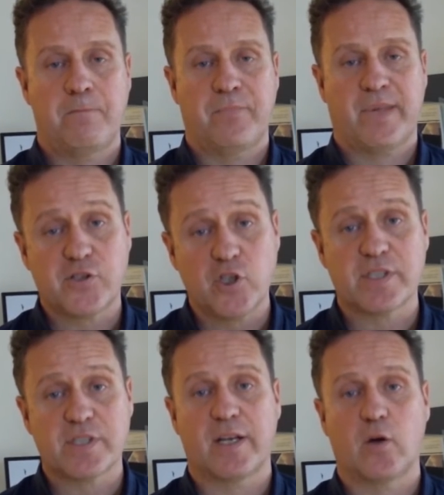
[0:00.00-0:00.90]

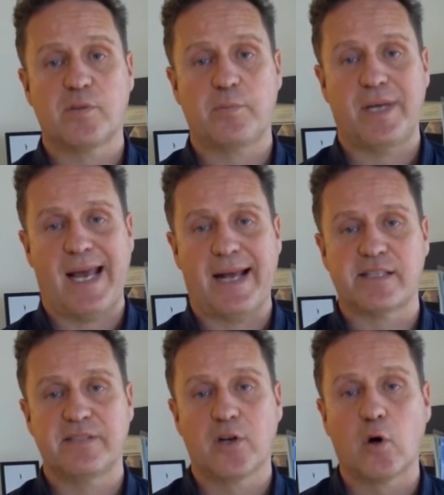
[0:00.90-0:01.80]
Consumers can also be
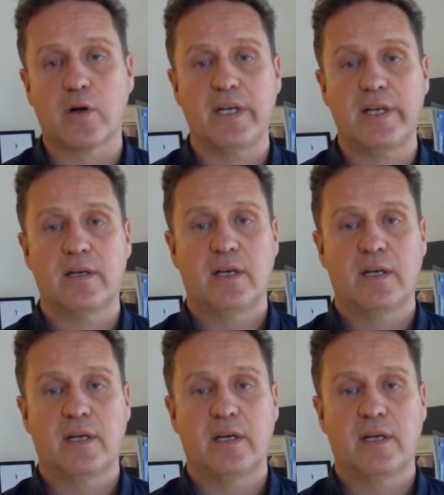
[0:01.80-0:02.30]
active locally